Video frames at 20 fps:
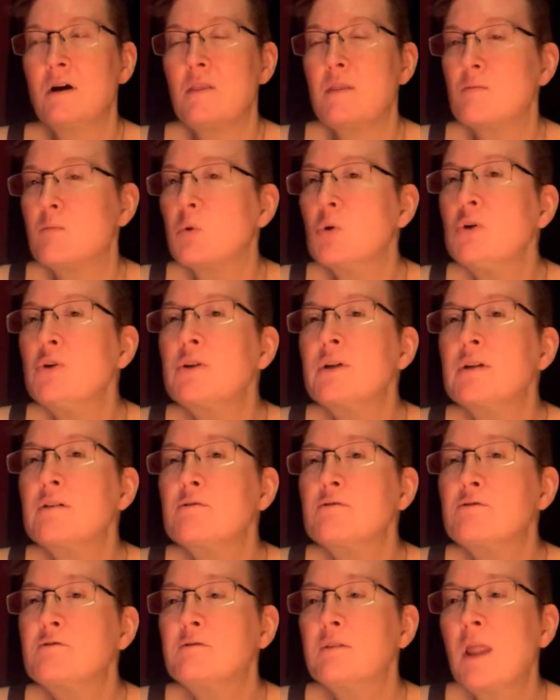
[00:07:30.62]
the brilliant
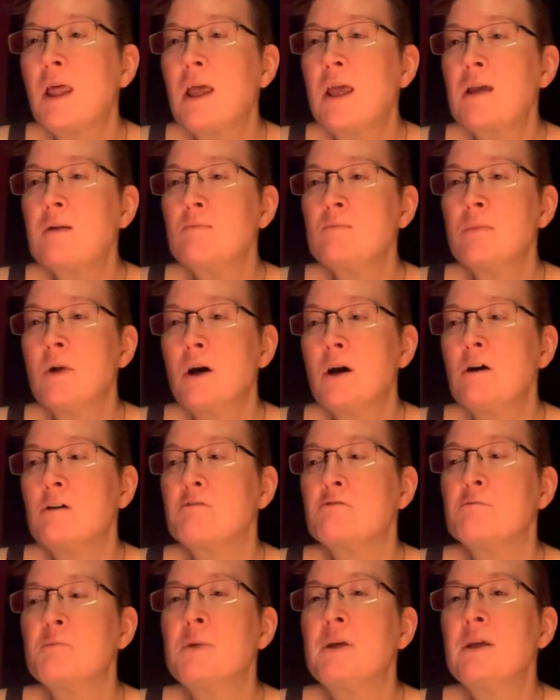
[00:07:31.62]
flame
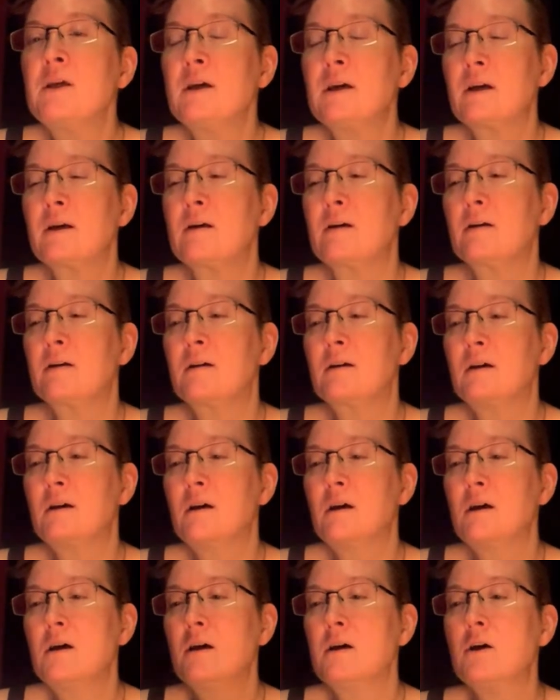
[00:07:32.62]
of being.
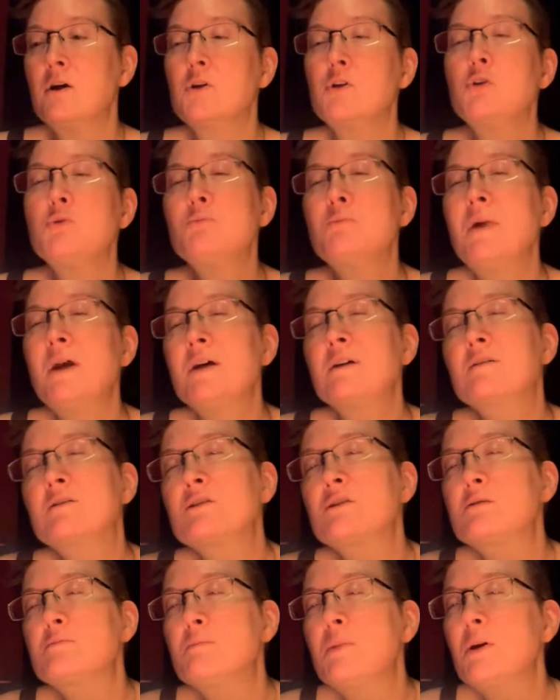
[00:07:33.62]
You may
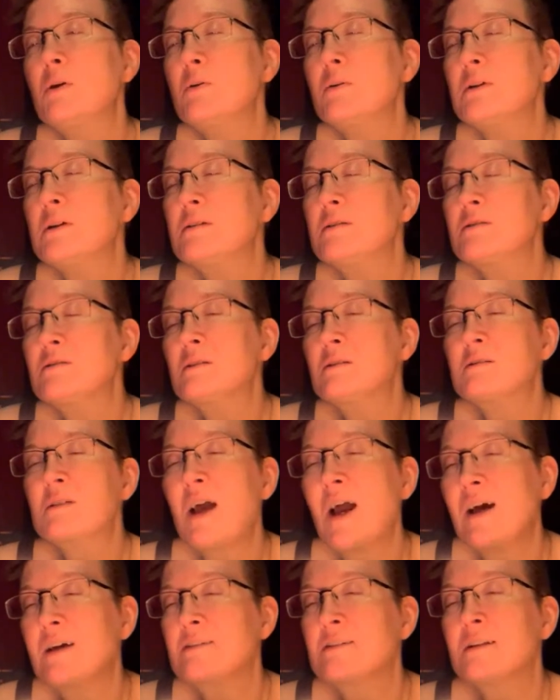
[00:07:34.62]
experience this
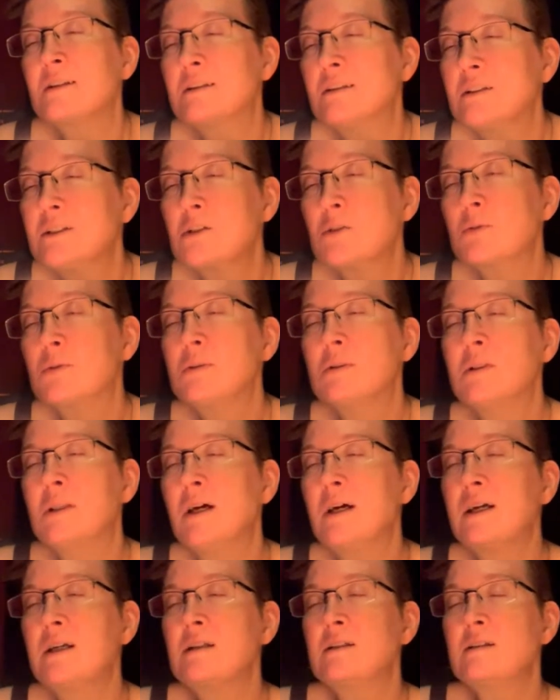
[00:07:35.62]
as a literal
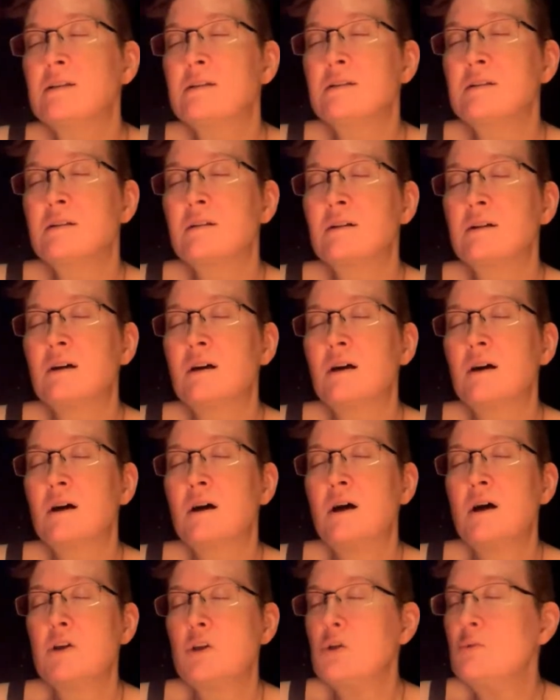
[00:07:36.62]
light.
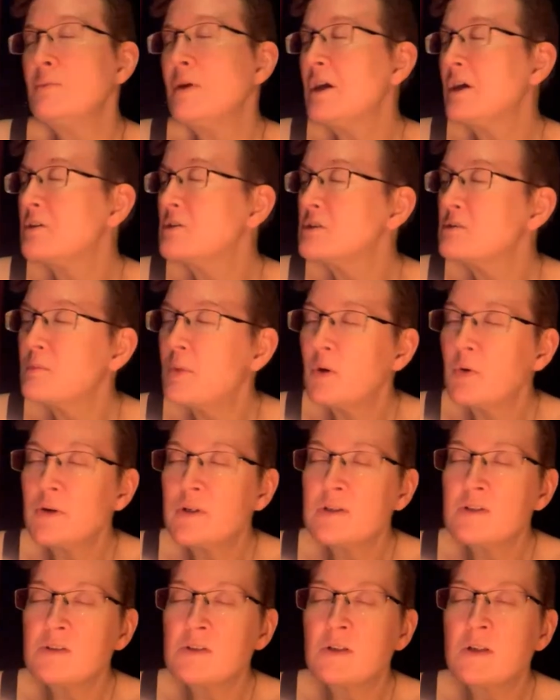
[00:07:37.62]
You may
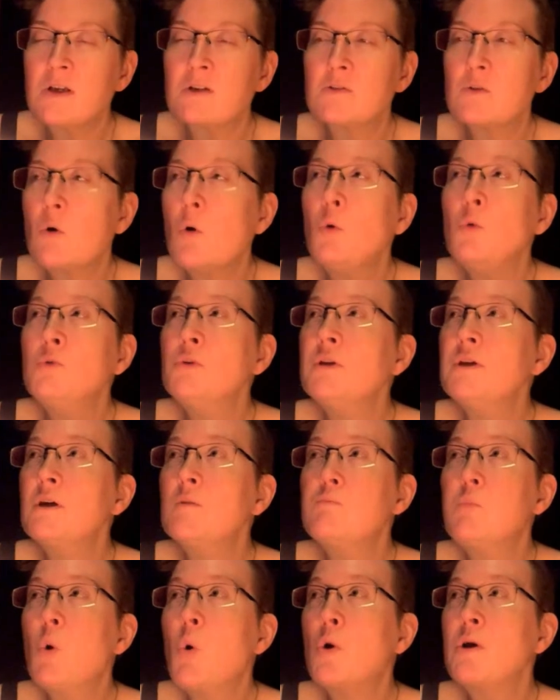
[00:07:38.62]
experience it as only a
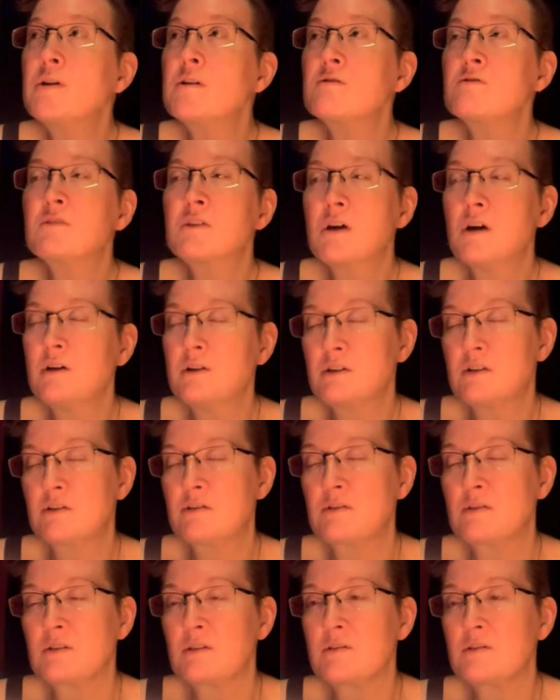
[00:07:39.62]
point of
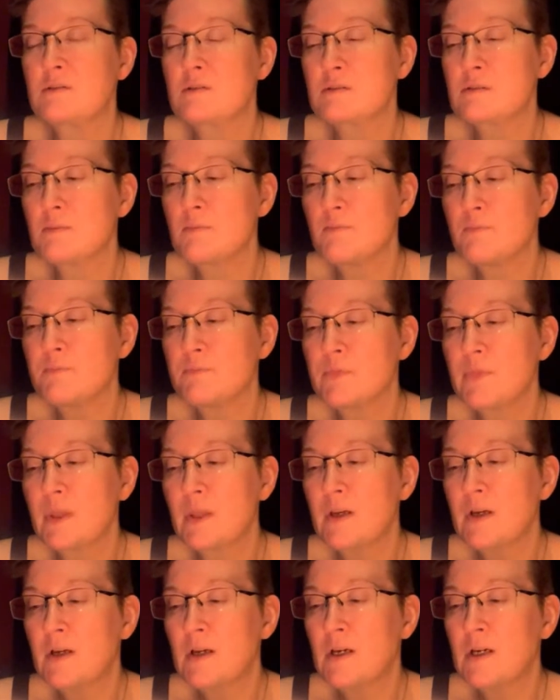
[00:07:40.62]
consciousness.
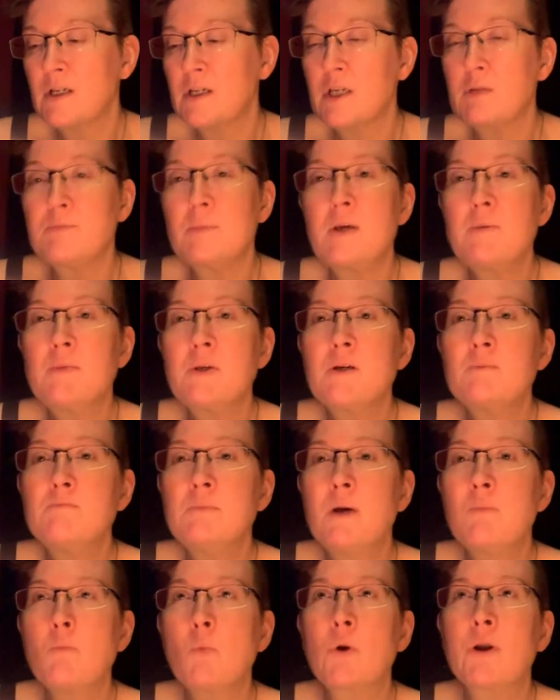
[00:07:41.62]
It may be a
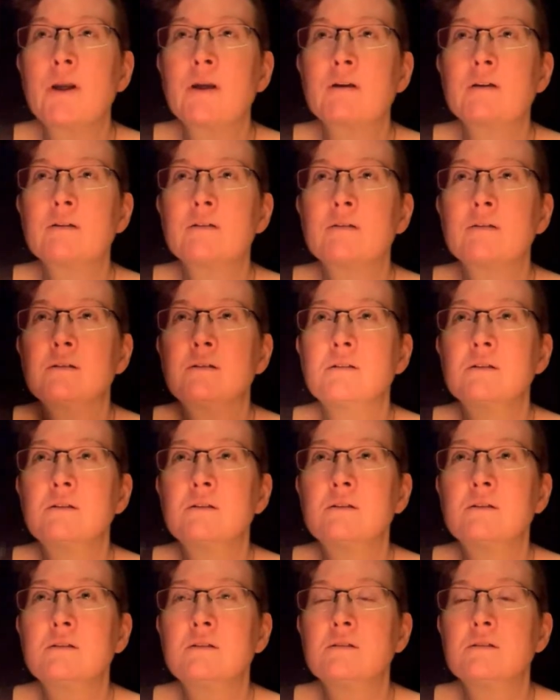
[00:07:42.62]
memory,
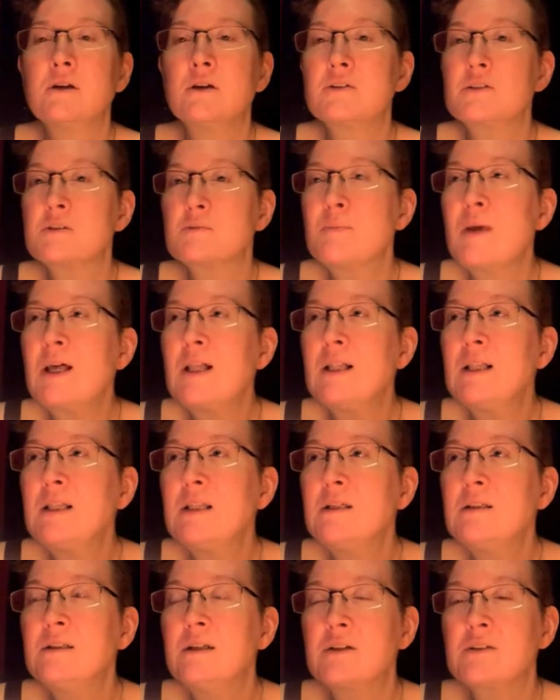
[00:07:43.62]
a
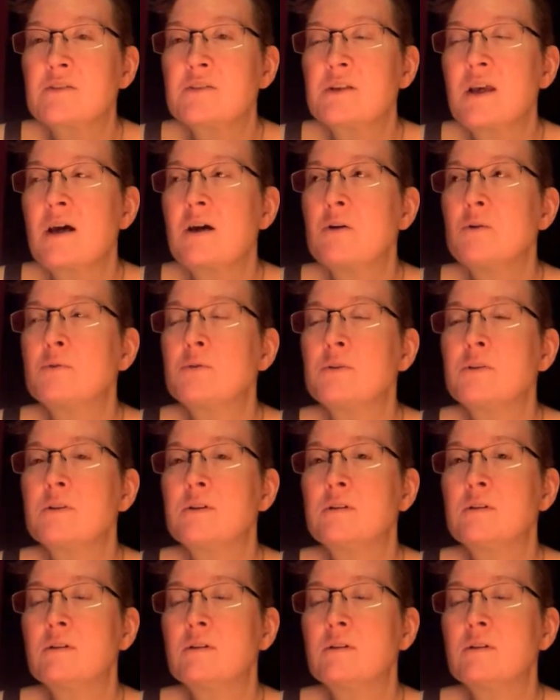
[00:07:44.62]
smell, a sound,